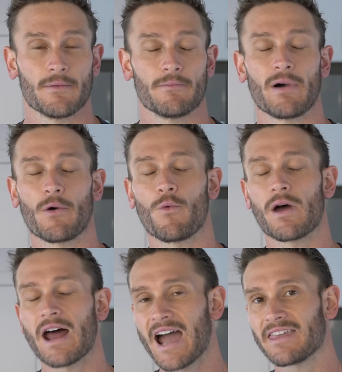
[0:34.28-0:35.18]
But
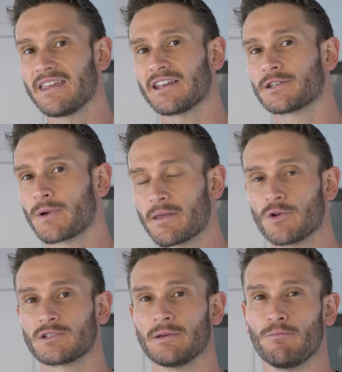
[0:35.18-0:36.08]
what I think is one of the
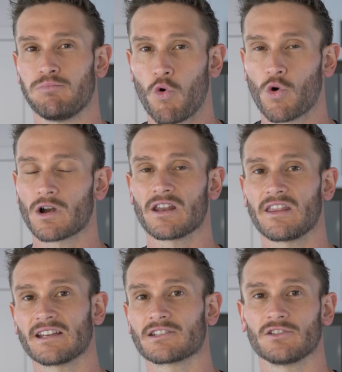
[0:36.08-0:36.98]
most important
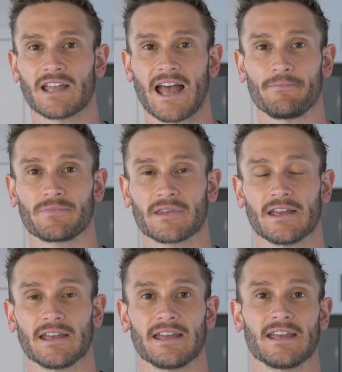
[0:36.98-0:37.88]
things to look at
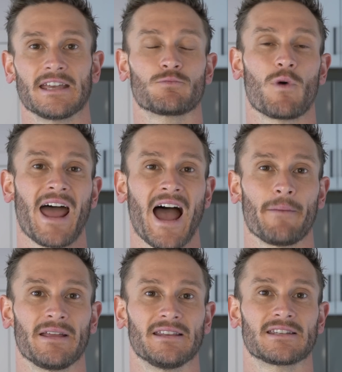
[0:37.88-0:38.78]
is what
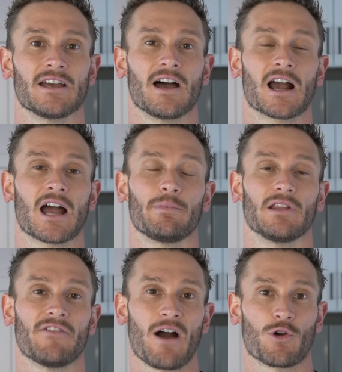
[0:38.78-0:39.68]
happens a
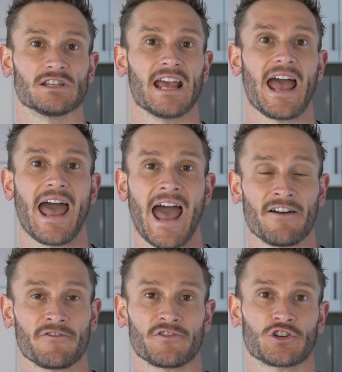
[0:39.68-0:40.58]
couple of hours
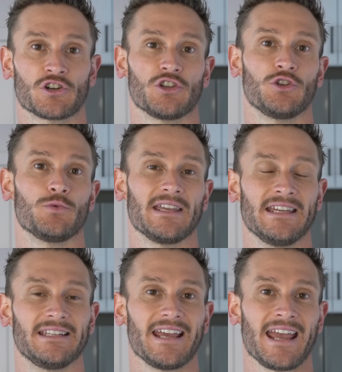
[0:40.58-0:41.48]
after you
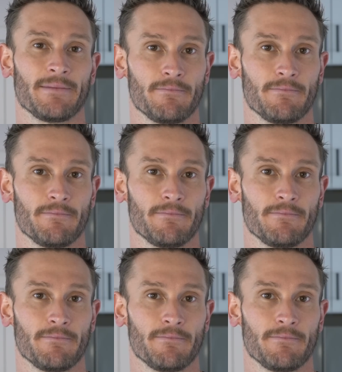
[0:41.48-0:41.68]
eat a